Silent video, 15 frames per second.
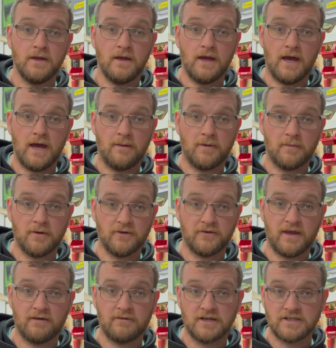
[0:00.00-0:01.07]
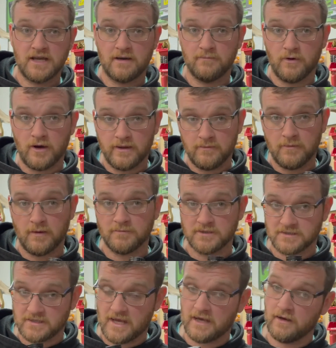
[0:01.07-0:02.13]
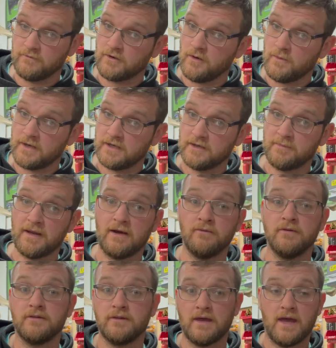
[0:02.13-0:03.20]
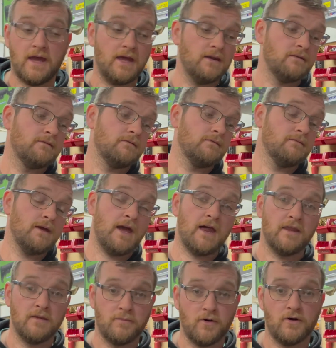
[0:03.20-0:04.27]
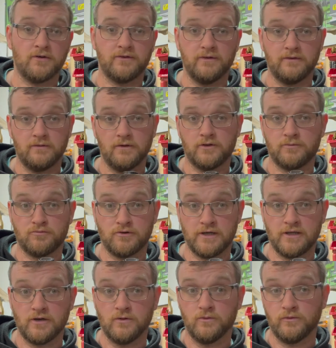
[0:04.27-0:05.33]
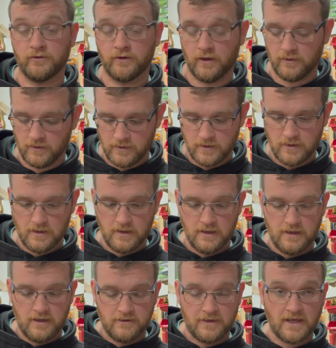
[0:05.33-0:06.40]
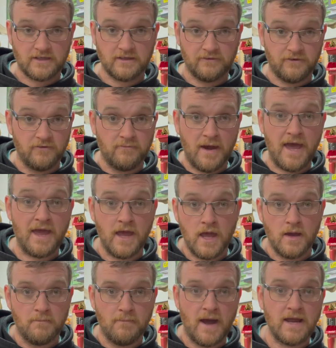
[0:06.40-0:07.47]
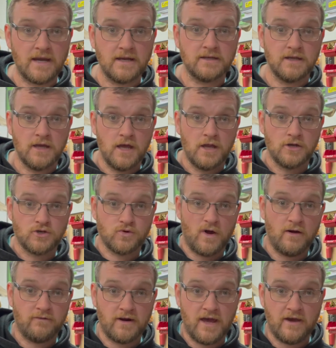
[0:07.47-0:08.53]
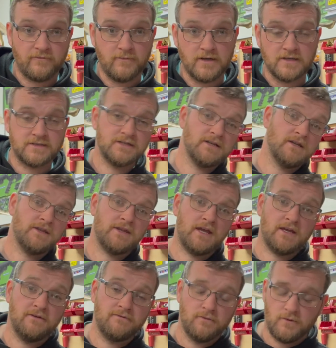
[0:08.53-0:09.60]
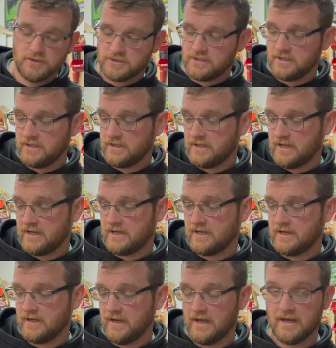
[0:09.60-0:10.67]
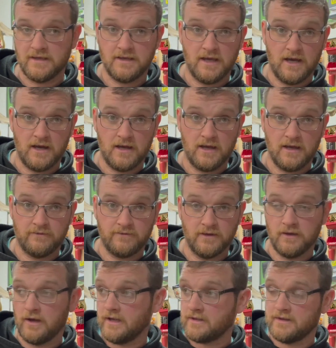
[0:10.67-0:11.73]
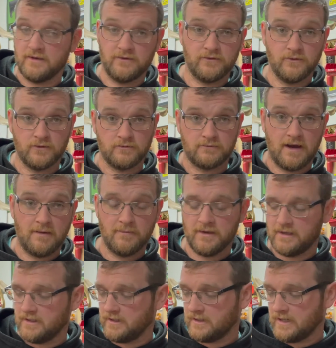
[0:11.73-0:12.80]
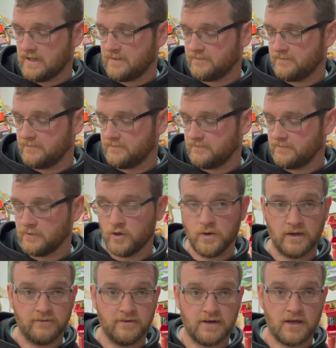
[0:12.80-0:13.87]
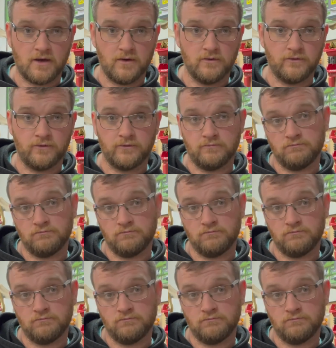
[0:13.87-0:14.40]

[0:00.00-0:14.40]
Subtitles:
I'm not saying rush out and buy them. I'm just saying I've got one in to play with, and out of the box it looks pretty cool. So thanks if you've made it 12 and a half minutes in. Thank you for watching, and I'll if you like these sort of rambling quick videos,